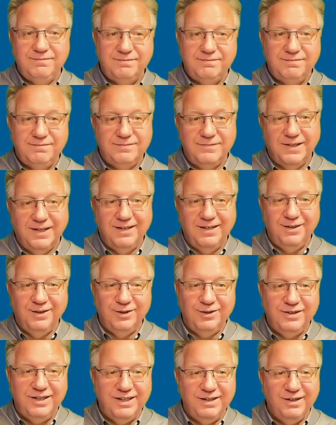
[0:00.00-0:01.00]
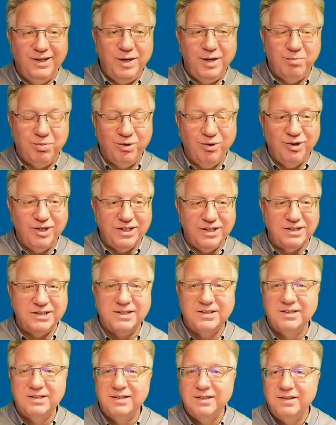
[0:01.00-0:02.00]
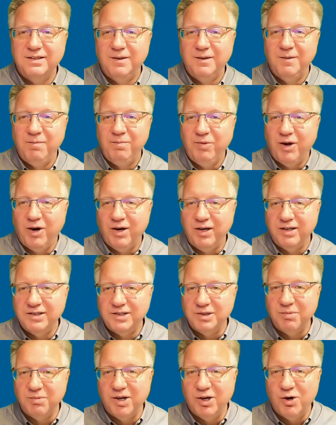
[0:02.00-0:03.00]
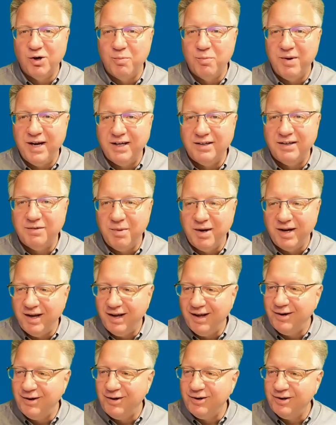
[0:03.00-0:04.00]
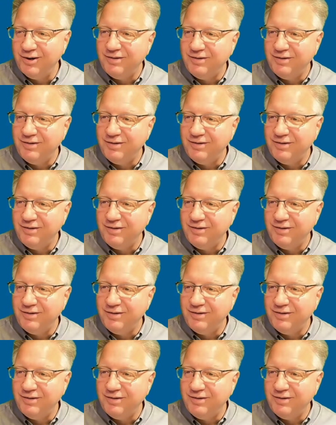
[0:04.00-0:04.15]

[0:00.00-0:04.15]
I don't know. I like bullets. All right, so I'm going to go back to my editor.